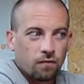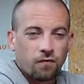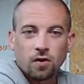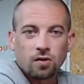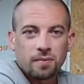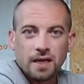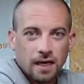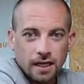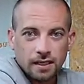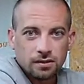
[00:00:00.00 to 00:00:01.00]
far
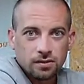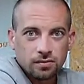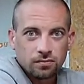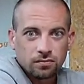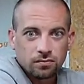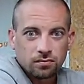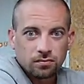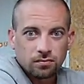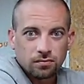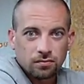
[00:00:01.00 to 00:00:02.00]
beyond
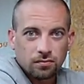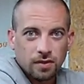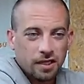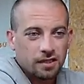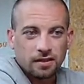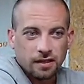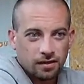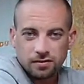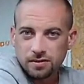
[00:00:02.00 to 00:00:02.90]
anything else.